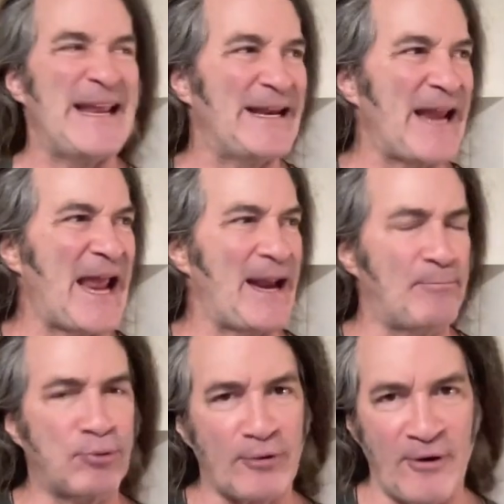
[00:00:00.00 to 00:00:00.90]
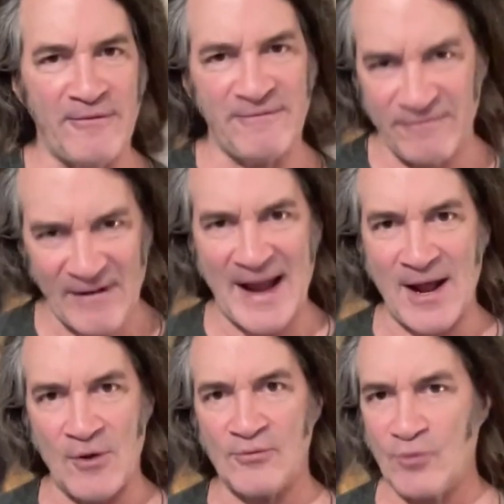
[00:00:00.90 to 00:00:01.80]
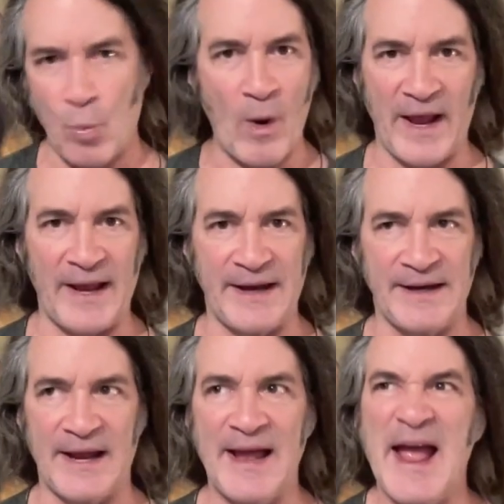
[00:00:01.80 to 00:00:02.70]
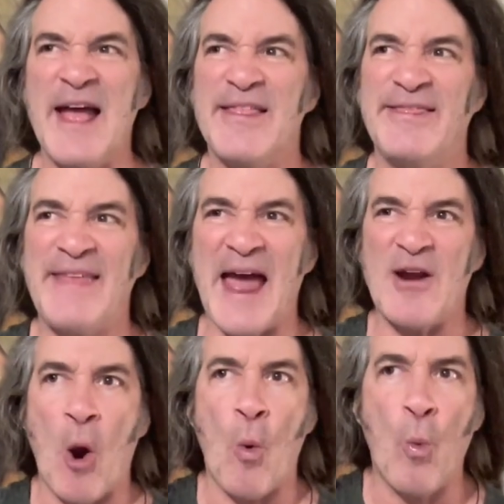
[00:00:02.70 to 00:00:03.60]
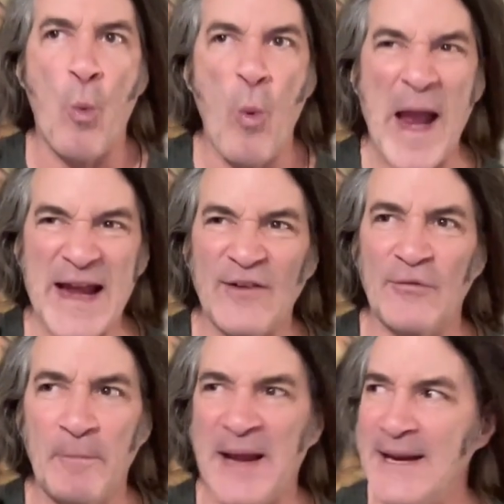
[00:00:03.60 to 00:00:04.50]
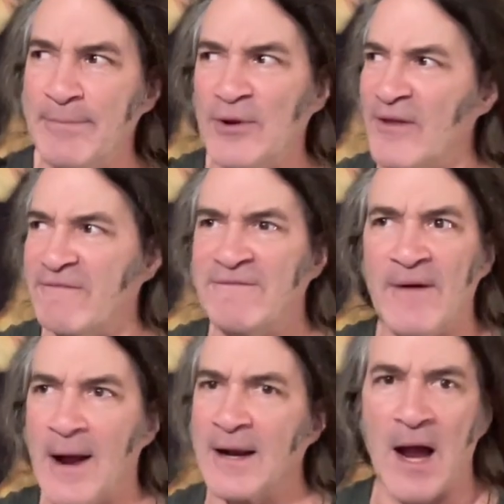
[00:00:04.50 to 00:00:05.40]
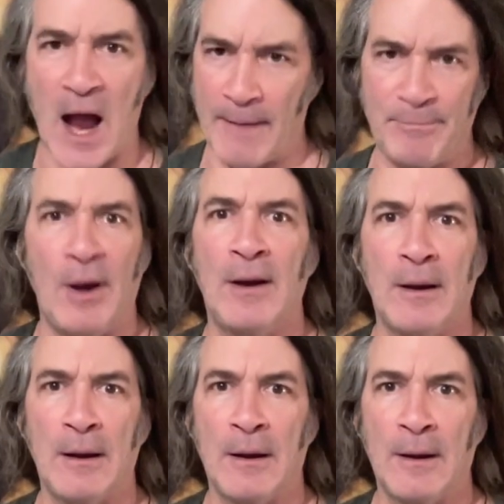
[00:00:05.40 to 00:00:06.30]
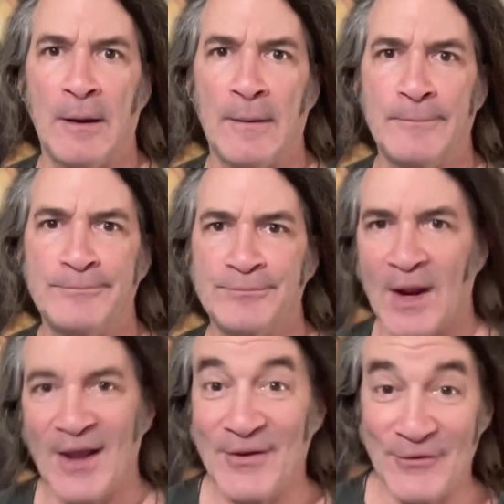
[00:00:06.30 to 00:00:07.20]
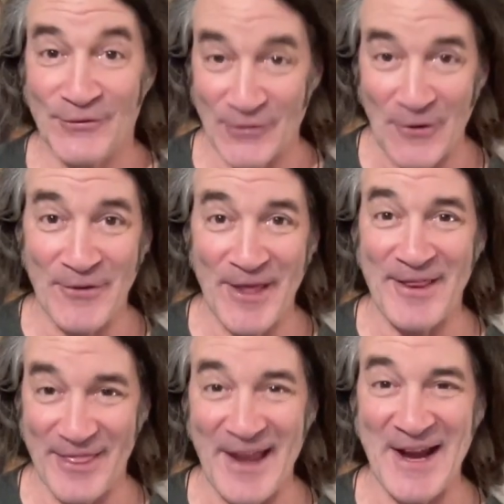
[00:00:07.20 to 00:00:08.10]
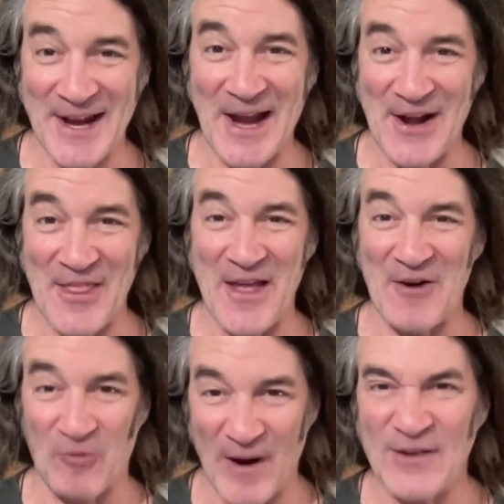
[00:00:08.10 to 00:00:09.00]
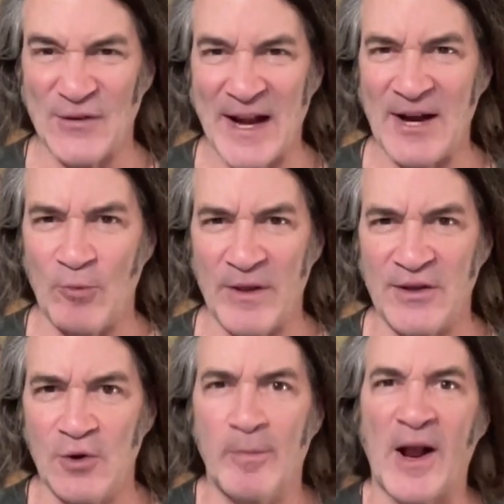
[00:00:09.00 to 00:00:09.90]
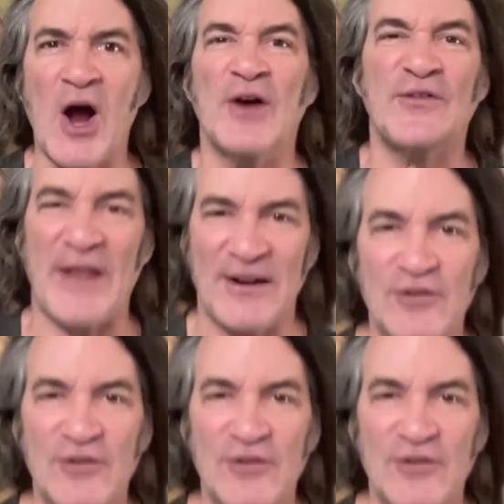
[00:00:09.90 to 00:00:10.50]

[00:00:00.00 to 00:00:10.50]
in a profound way that wakes people the fuck up so that they can then resonate with you because they